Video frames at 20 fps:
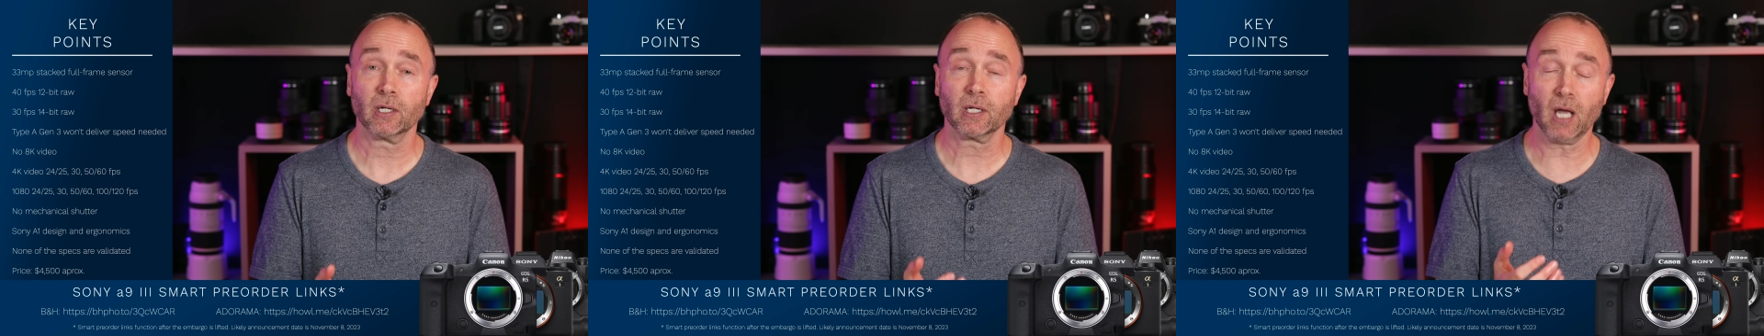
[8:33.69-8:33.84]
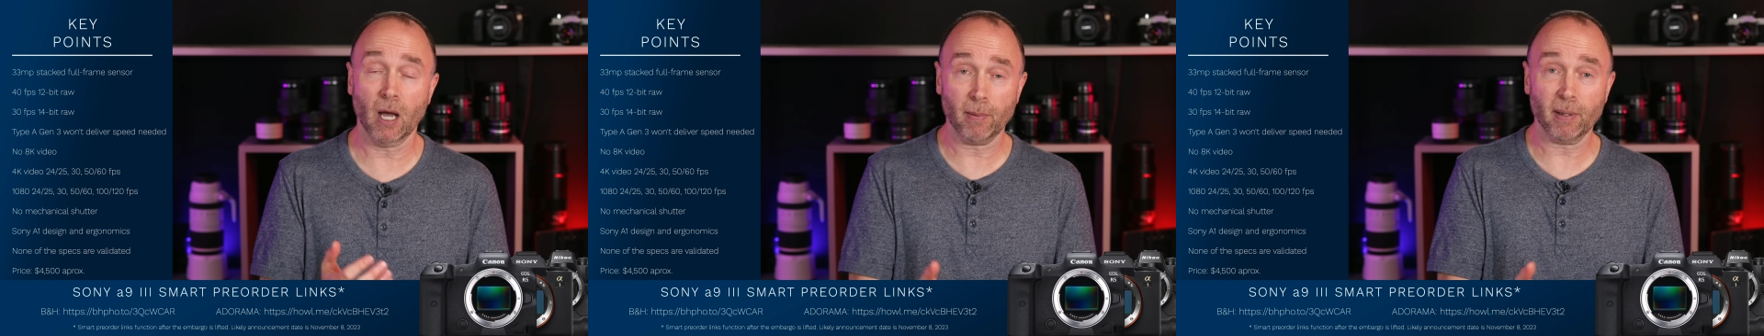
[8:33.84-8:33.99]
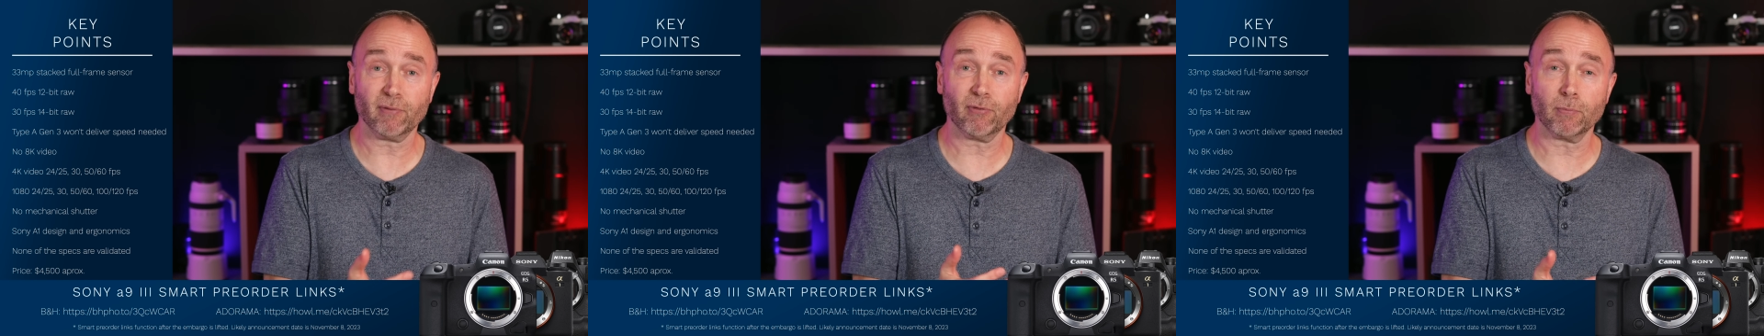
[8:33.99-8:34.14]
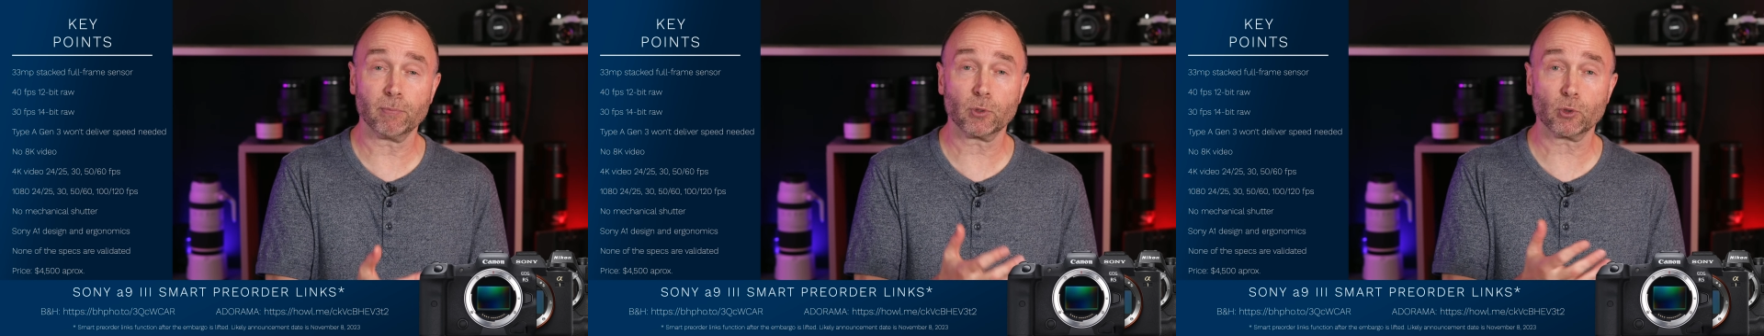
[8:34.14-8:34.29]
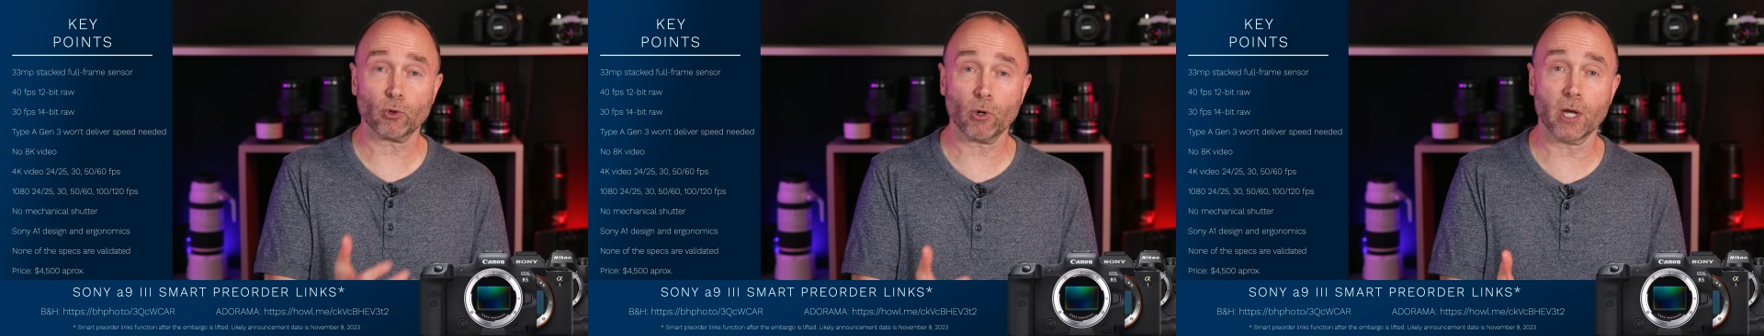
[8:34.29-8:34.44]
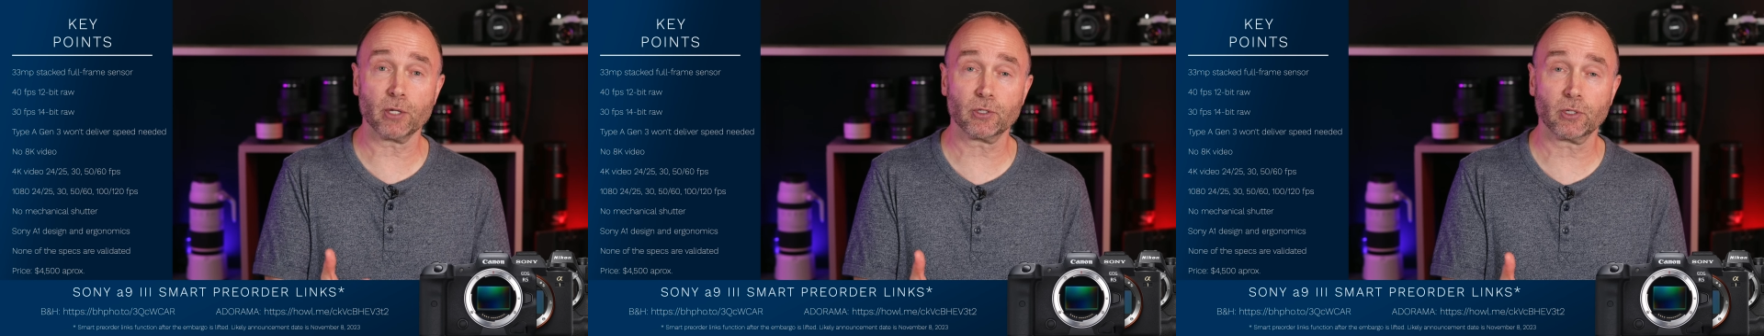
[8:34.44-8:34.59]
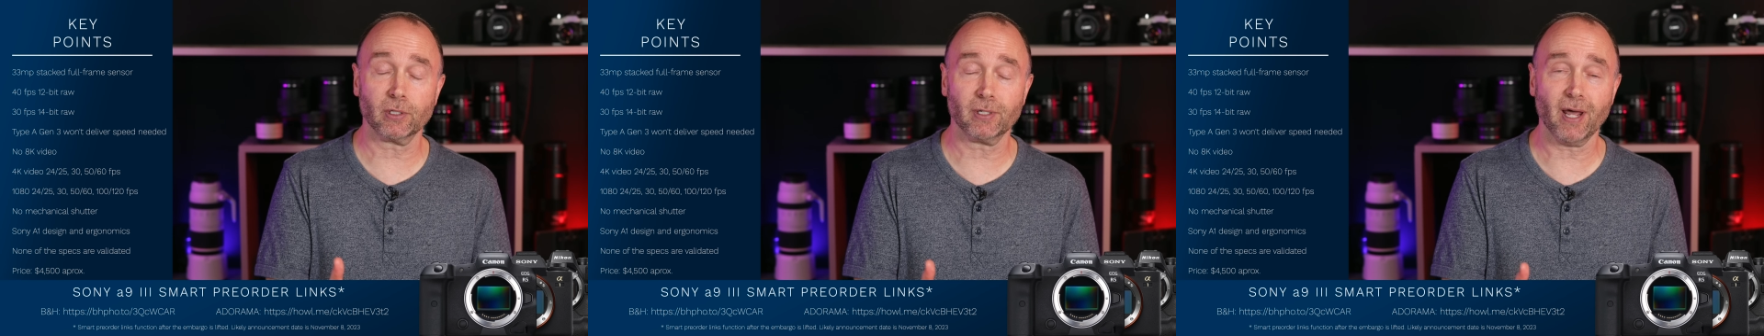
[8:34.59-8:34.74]
coming from
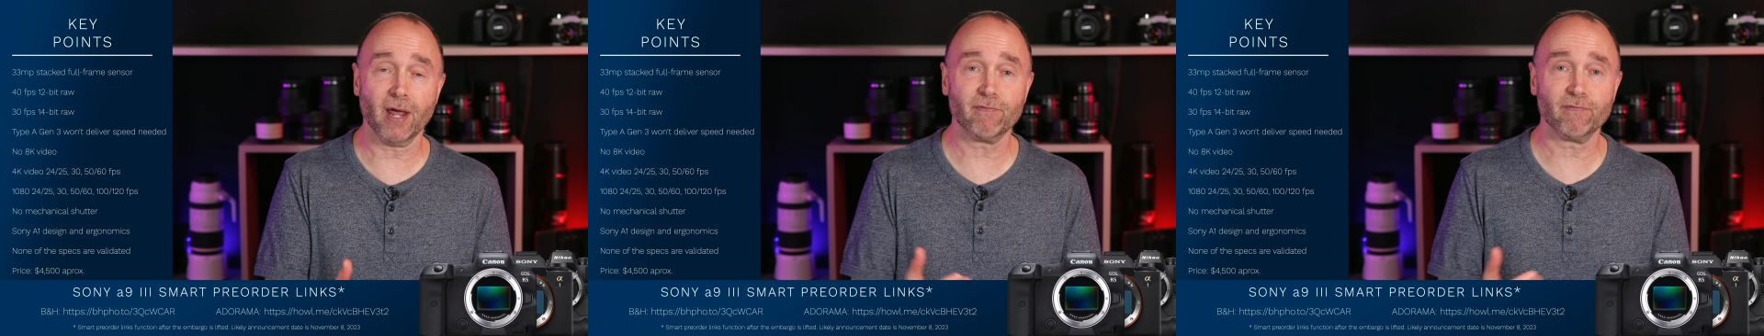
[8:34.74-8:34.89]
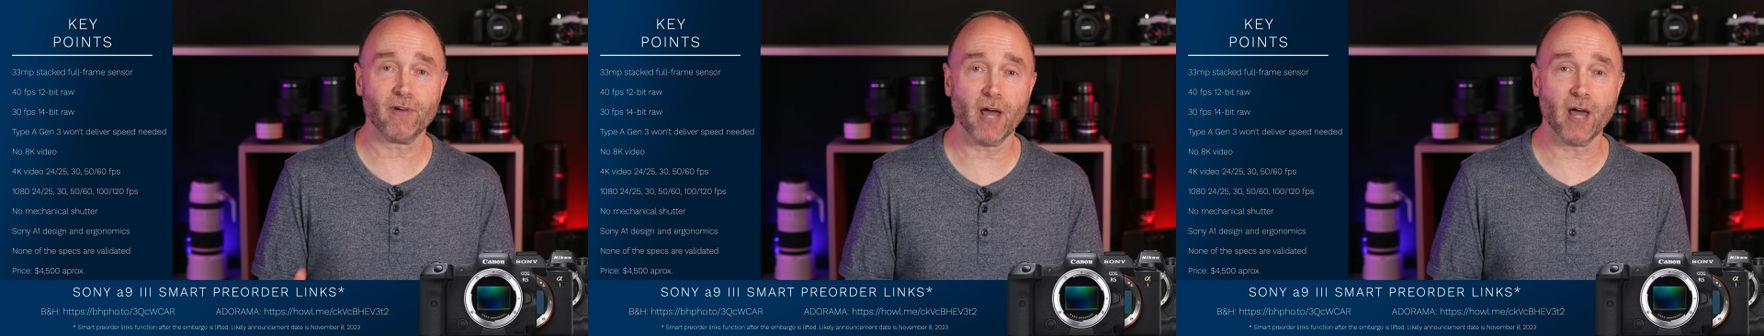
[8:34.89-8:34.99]
trusted and